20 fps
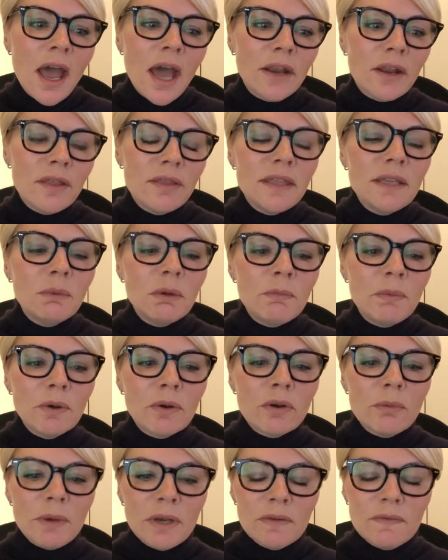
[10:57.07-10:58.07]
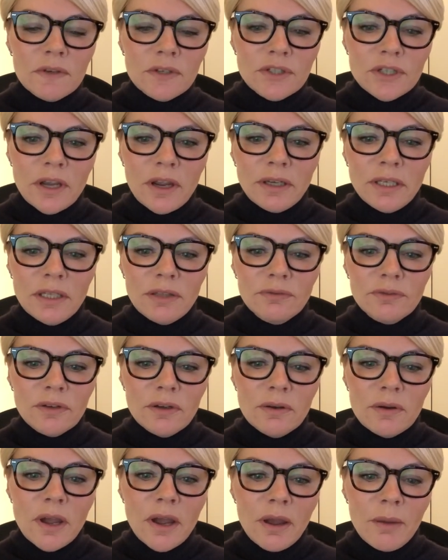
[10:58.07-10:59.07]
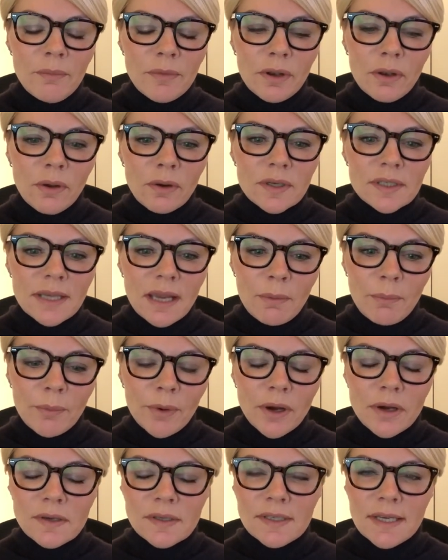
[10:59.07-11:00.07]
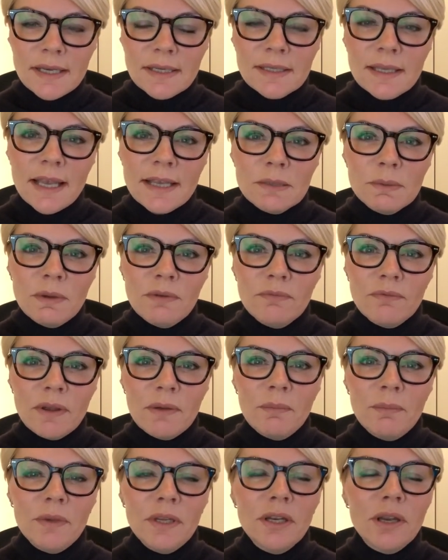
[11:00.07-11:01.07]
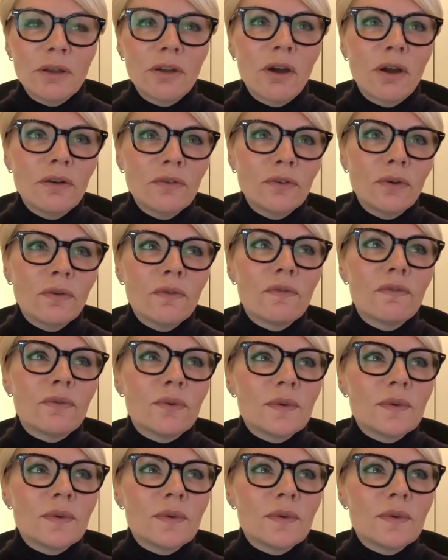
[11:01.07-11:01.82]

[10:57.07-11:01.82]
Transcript: And I think we've been on a bit of a journey through um, the lockdown process as we've you know, kind of gone full